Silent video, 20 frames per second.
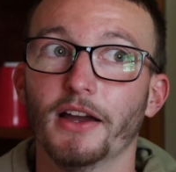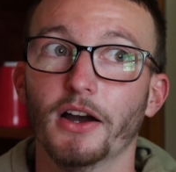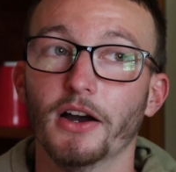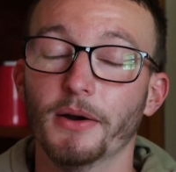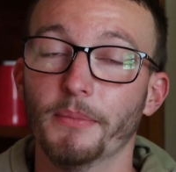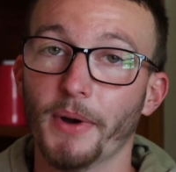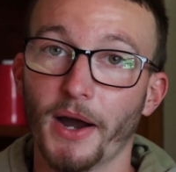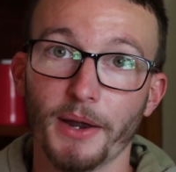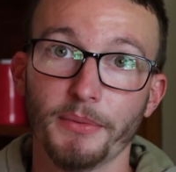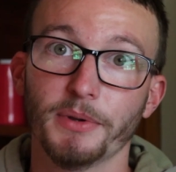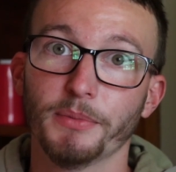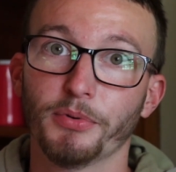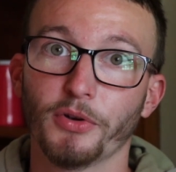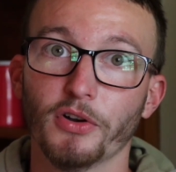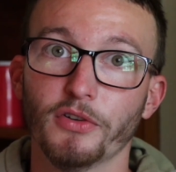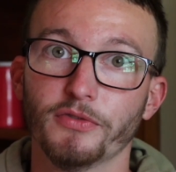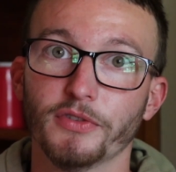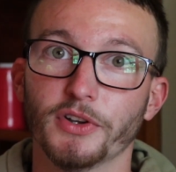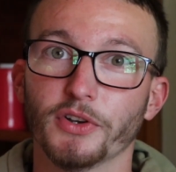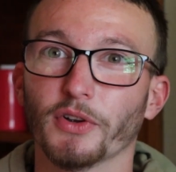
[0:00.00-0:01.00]

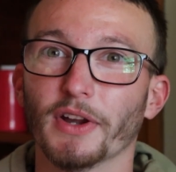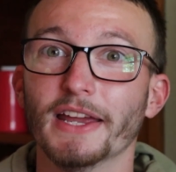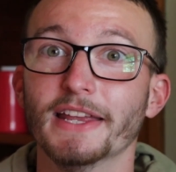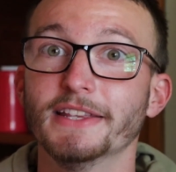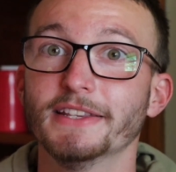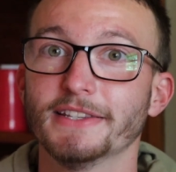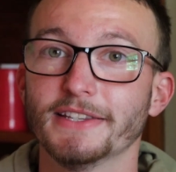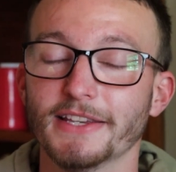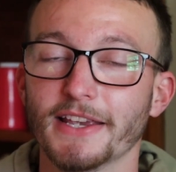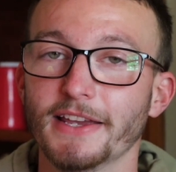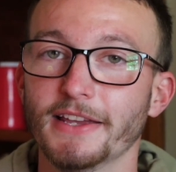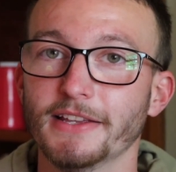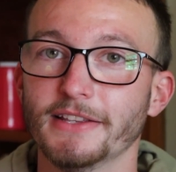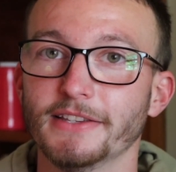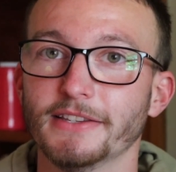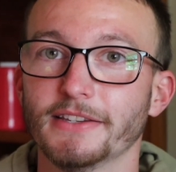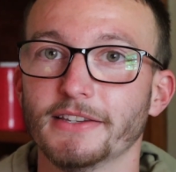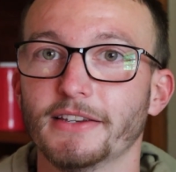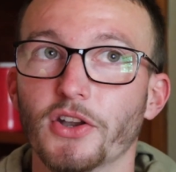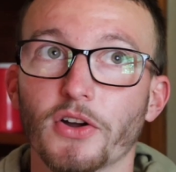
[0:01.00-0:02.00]
ibuprofen or
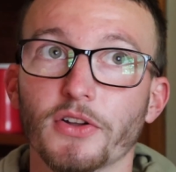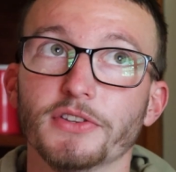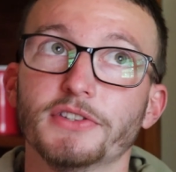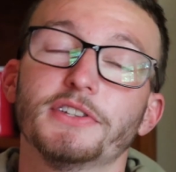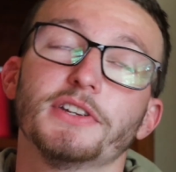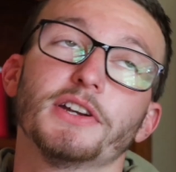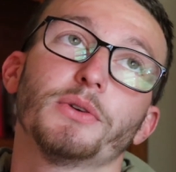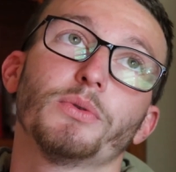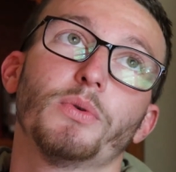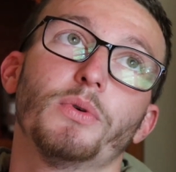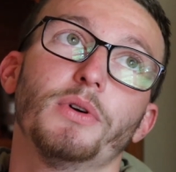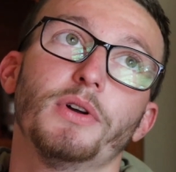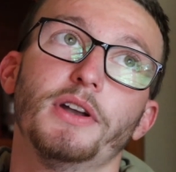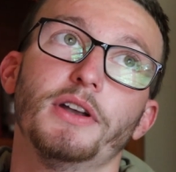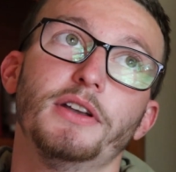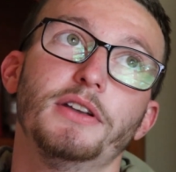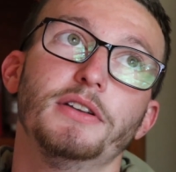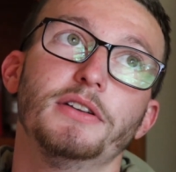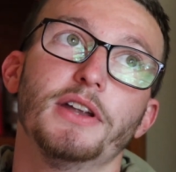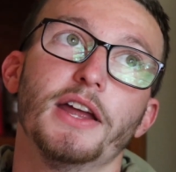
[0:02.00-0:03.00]
NSAIDs,
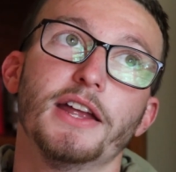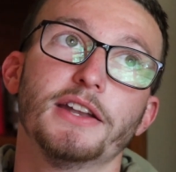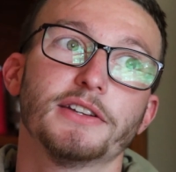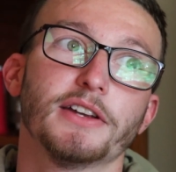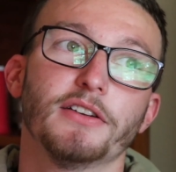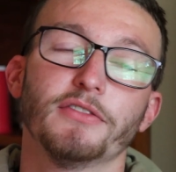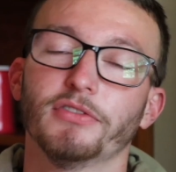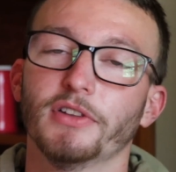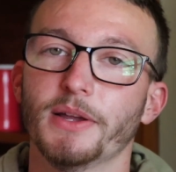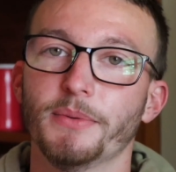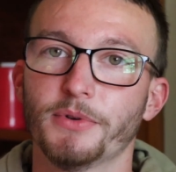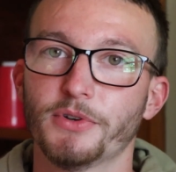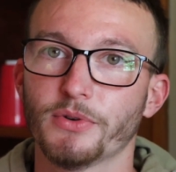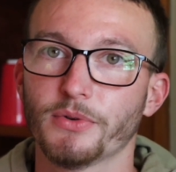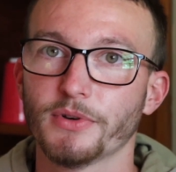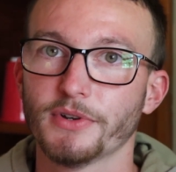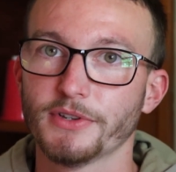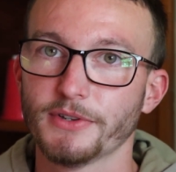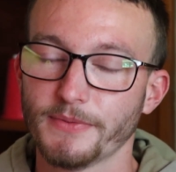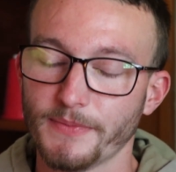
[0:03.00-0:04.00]
non-steroid,
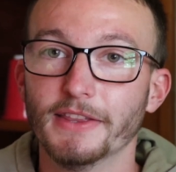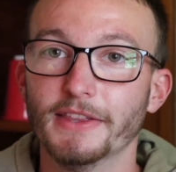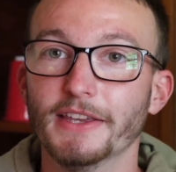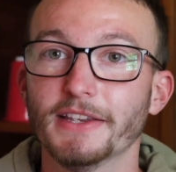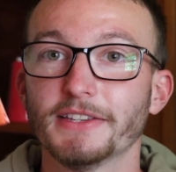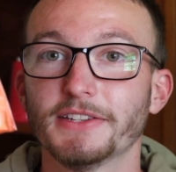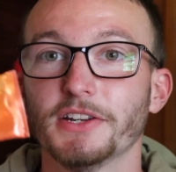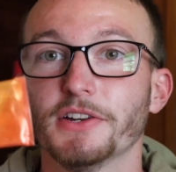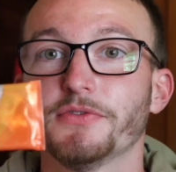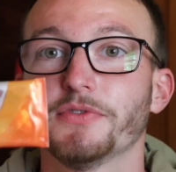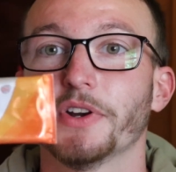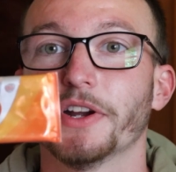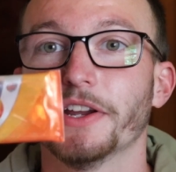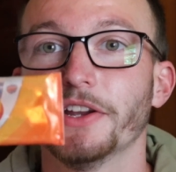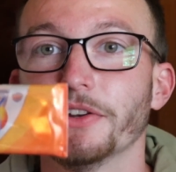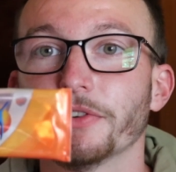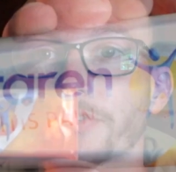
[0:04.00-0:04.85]
anti-inflammatory. This stuff right